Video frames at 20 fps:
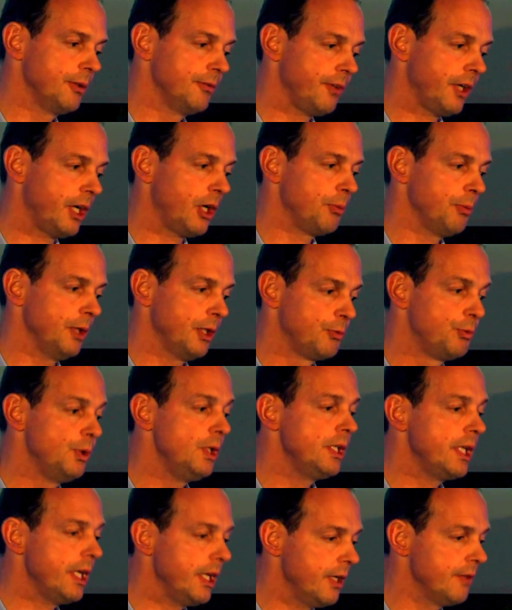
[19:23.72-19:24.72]
environment will
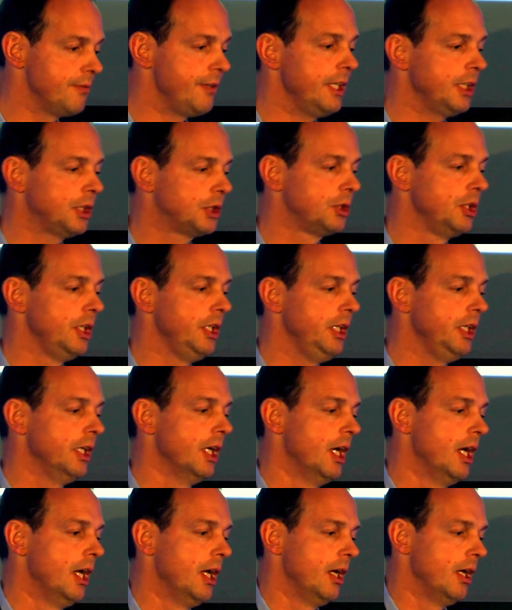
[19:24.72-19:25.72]
then eventually
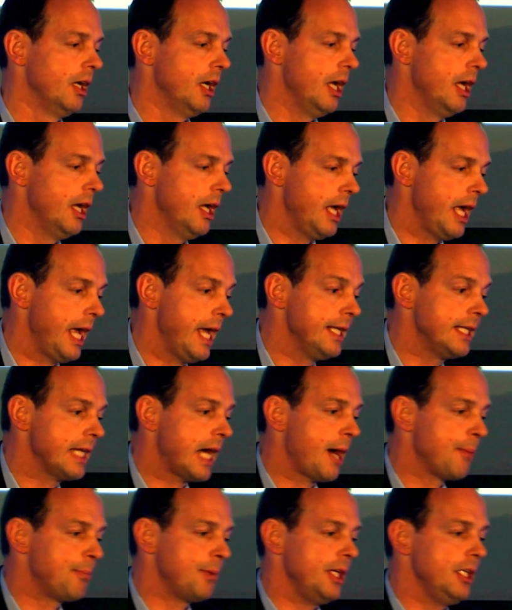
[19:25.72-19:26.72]
end
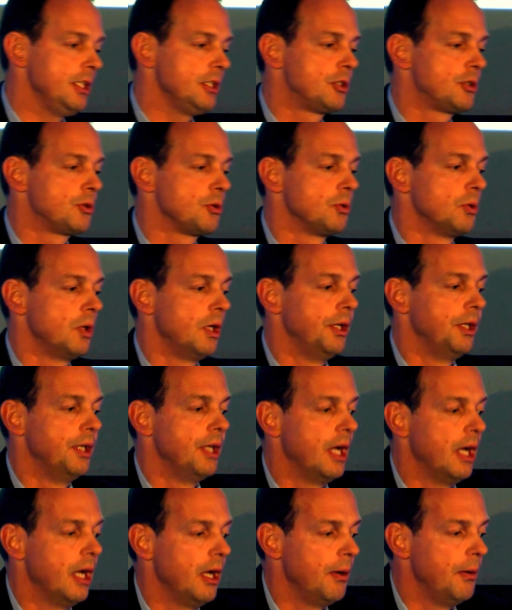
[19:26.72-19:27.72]
up into
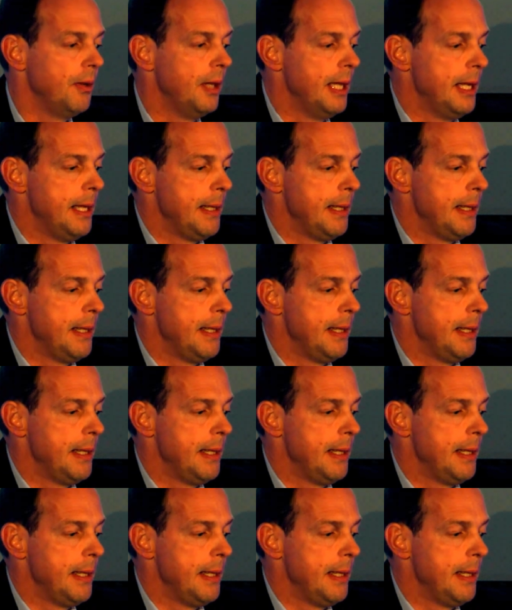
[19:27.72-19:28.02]
a